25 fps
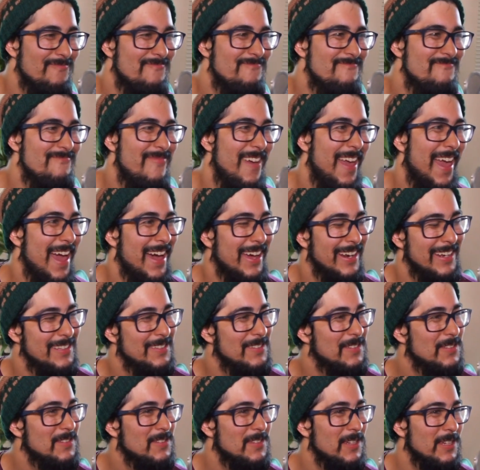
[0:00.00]
man,
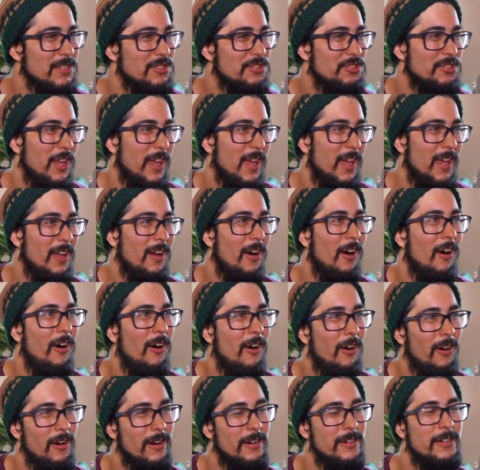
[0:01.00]
it's such a
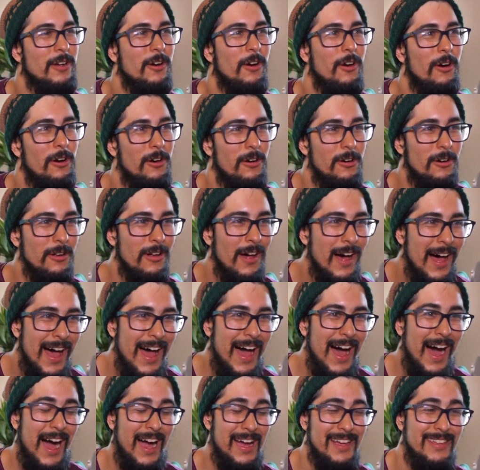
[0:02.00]
hard call.
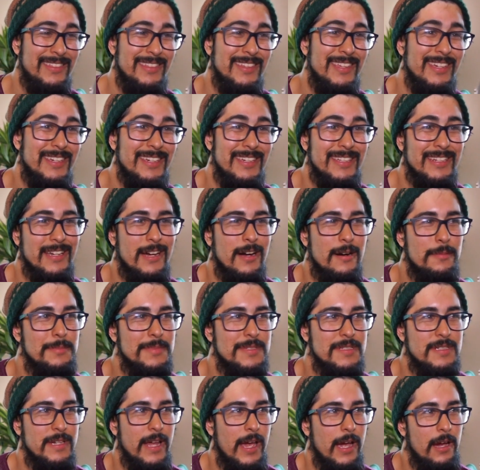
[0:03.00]
I think it
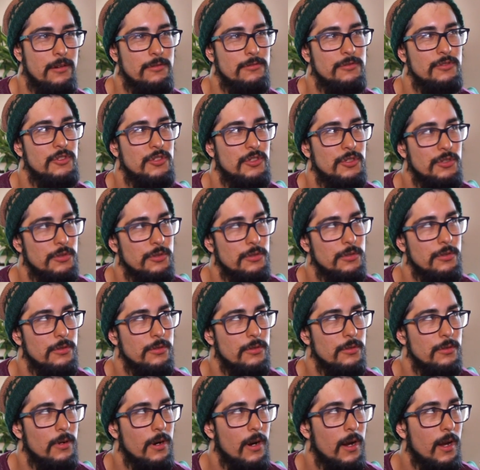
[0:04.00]
comes down
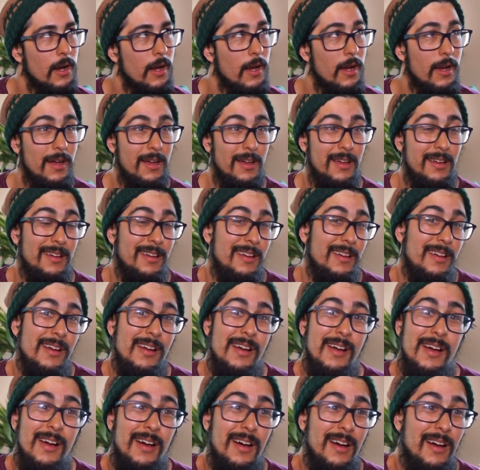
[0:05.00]
to
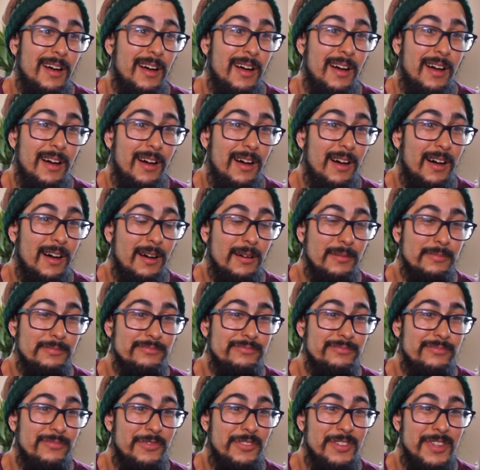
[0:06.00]

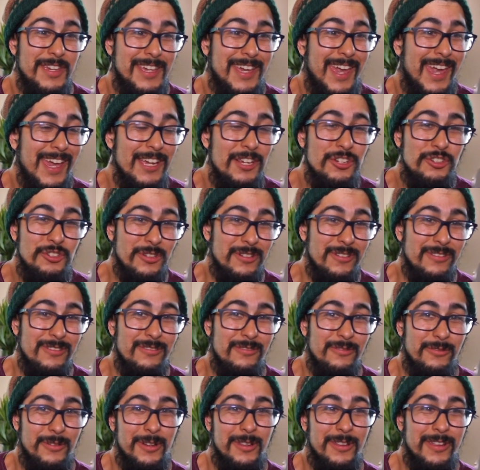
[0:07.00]
the occasion,
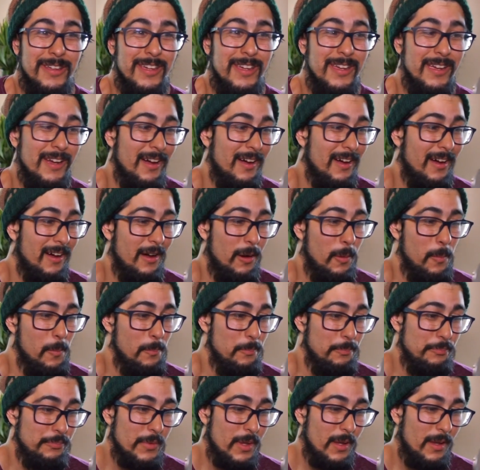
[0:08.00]
really.
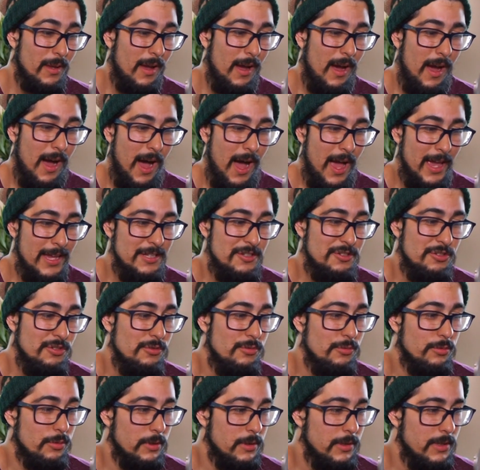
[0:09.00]
I
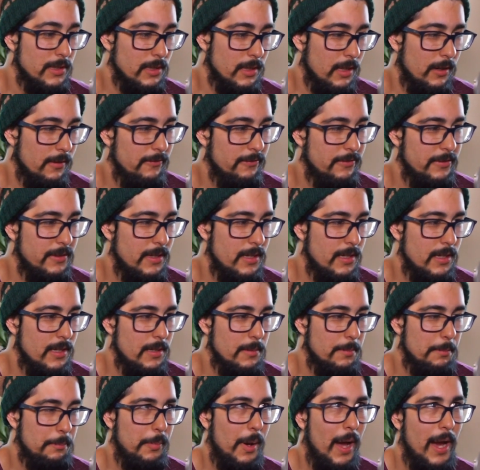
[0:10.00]
do really love
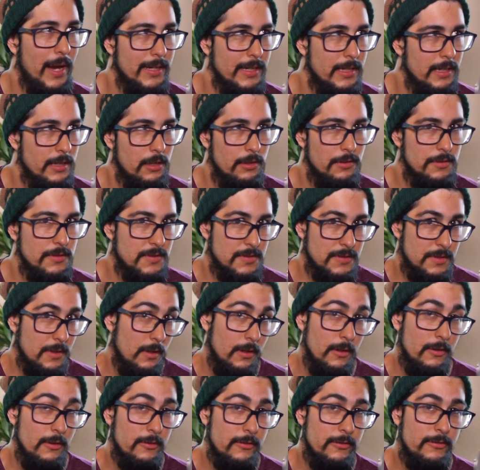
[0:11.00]
the piney notes
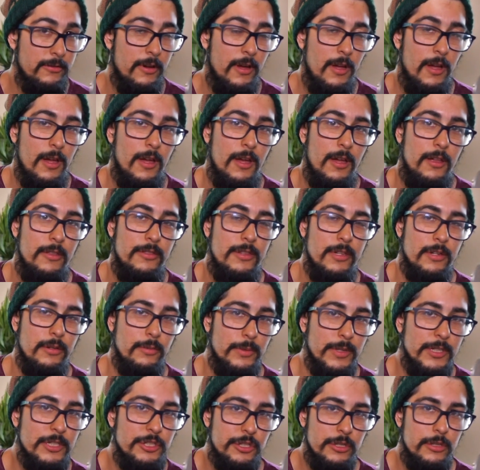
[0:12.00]
of the
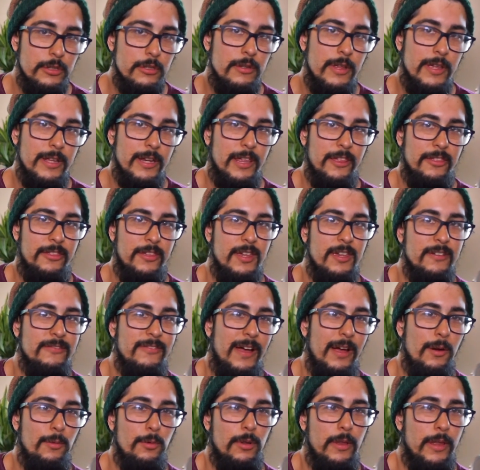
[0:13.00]
original, and I think if
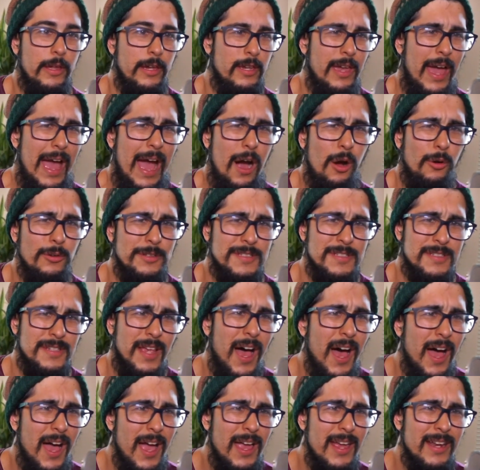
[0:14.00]
I were, like,
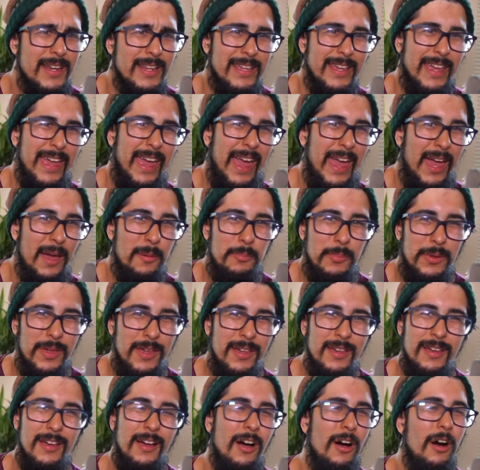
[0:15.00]
outside and
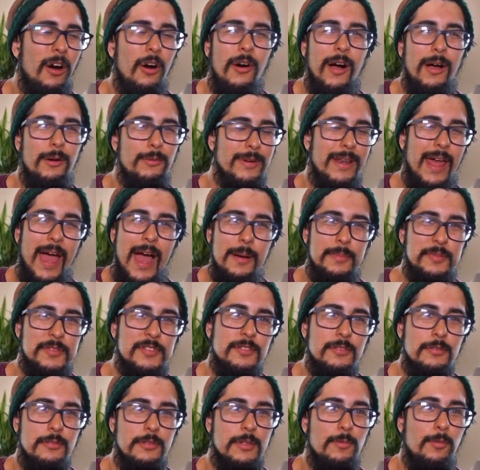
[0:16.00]
camping, I would
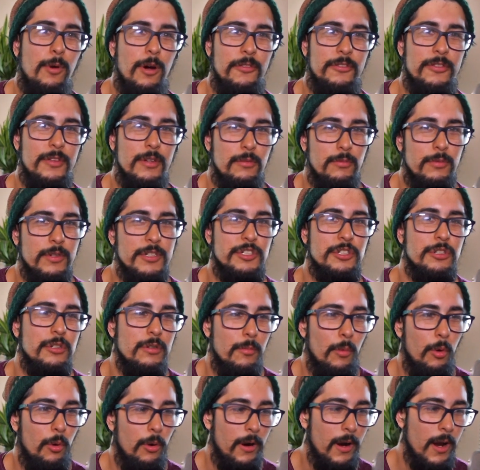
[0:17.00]
absolutely want the original
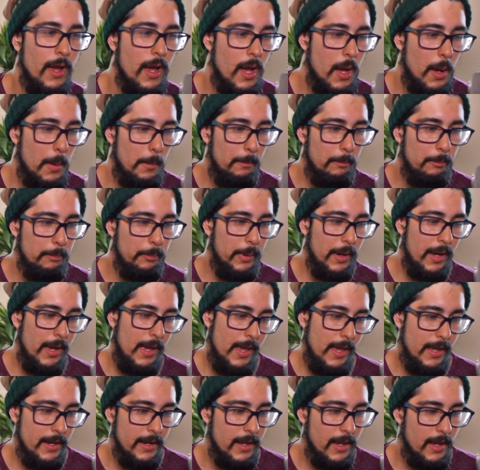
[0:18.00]
more.
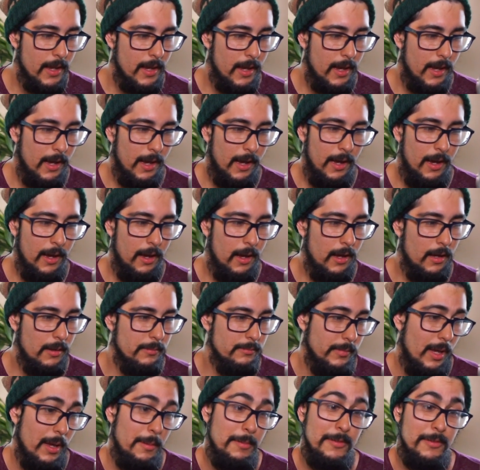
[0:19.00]
But
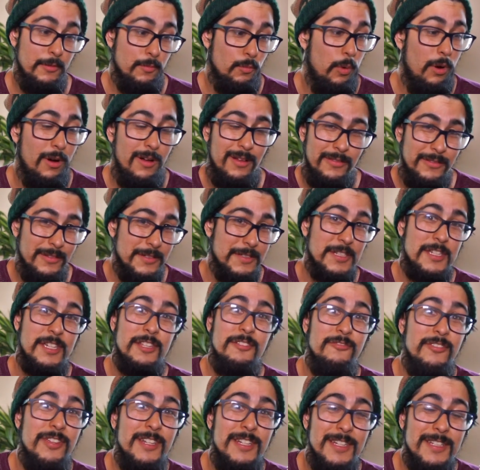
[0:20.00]
I mean, there's a
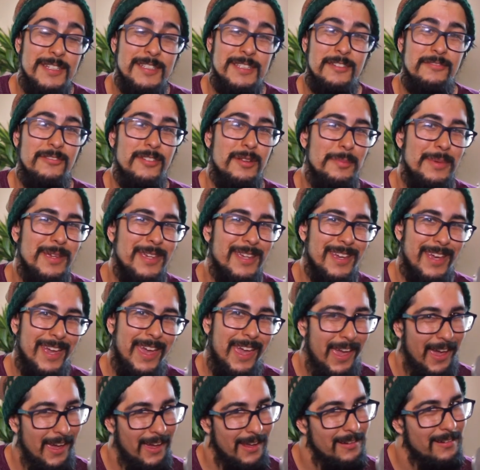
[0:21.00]
convenience of it being a
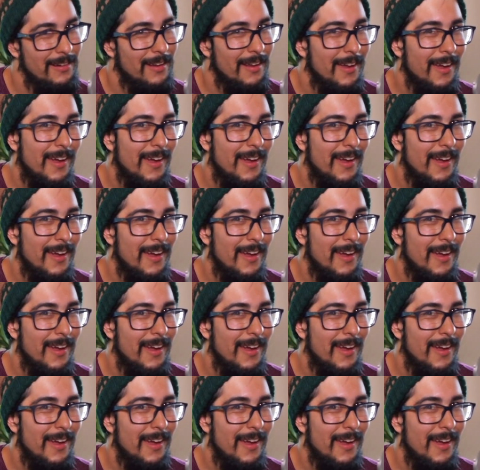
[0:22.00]
can,